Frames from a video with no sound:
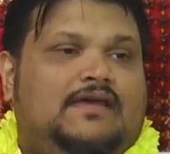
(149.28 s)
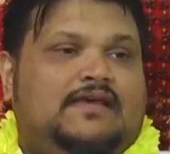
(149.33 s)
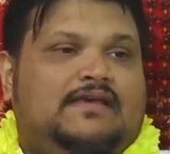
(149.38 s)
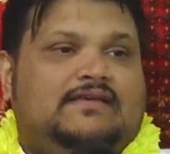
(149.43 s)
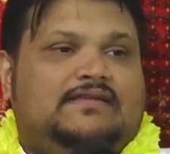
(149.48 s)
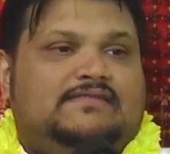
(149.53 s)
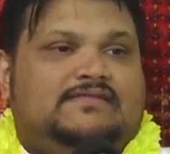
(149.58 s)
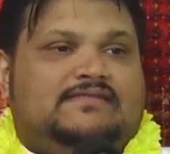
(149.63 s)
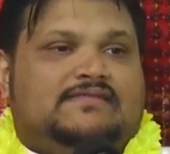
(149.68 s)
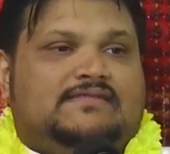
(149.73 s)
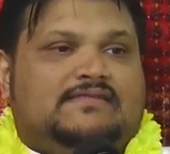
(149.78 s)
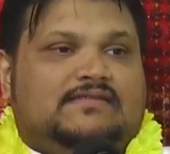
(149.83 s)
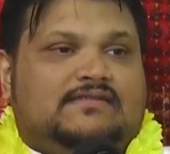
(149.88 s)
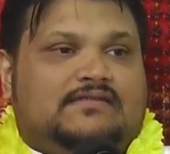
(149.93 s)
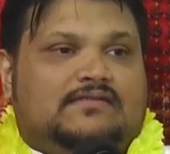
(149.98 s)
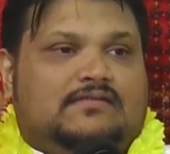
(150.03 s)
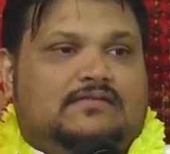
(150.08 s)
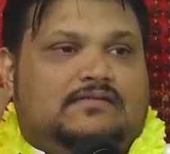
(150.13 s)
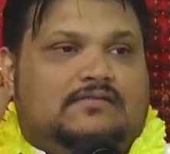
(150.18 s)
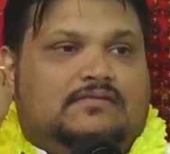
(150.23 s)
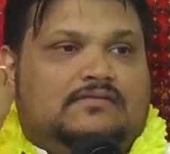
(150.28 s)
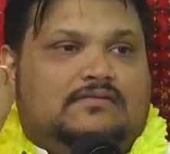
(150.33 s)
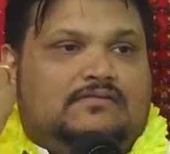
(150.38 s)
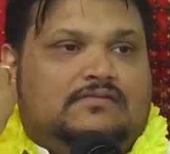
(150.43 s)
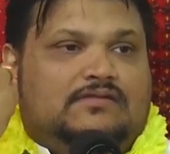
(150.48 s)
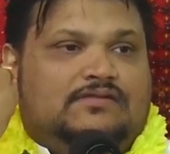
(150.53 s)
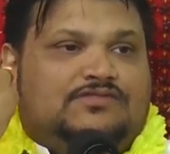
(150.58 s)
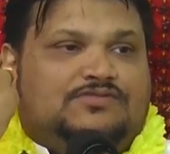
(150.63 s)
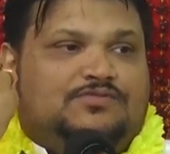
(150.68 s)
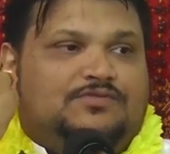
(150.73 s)
is
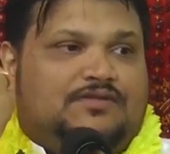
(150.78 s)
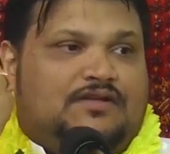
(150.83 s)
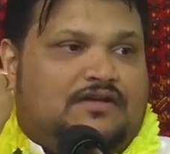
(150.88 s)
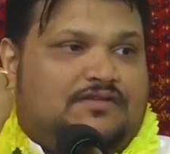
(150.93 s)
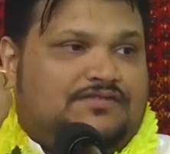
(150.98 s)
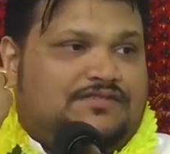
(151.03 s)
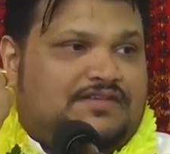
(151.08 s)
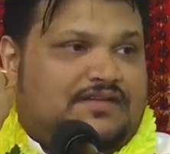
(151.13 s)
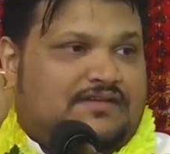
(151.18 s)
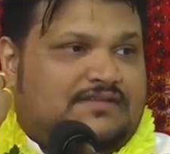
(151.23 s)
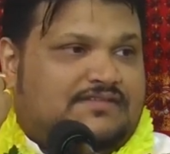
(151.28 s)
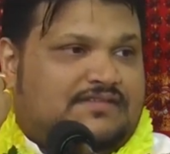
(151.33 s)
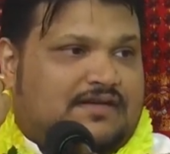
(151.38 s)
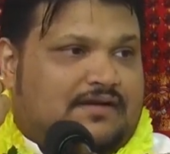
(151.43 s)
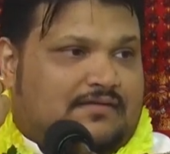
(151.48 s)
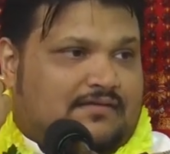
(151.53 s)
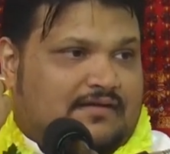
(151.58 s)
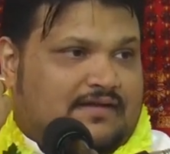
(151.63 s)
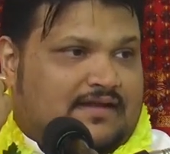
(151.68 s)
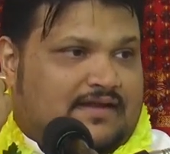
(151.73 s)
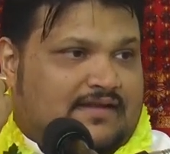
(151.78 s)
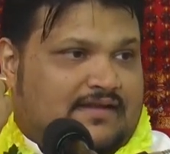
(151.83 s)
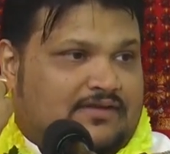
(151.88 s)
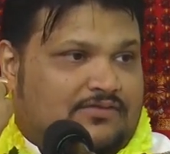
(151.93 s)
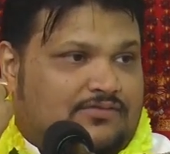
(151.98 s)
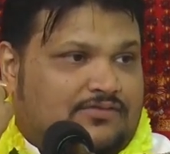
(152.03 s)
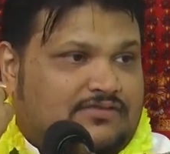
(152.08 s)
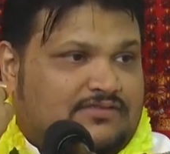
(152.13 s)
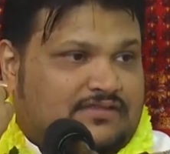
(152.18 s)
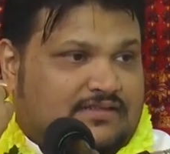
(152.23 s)
the Sudarshan chakra that he
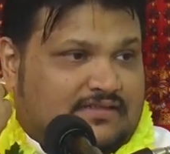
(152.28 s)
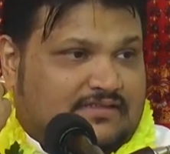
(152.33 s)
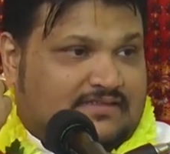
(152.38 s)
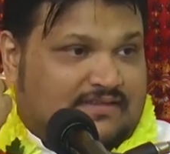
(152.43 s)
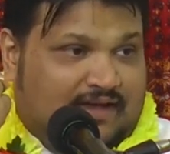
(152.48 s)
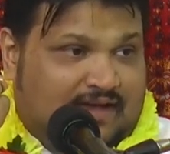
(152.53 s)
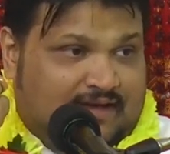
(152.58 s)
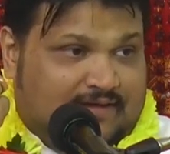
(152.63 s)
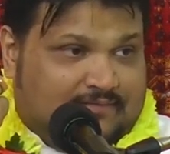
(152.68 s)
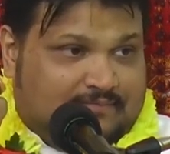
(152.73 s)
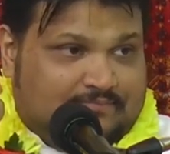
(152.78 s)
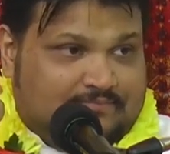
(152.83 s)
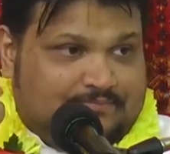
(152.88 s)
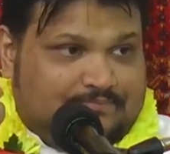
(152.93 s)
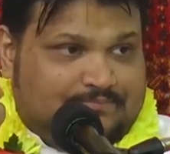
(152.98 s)
holds on his hand.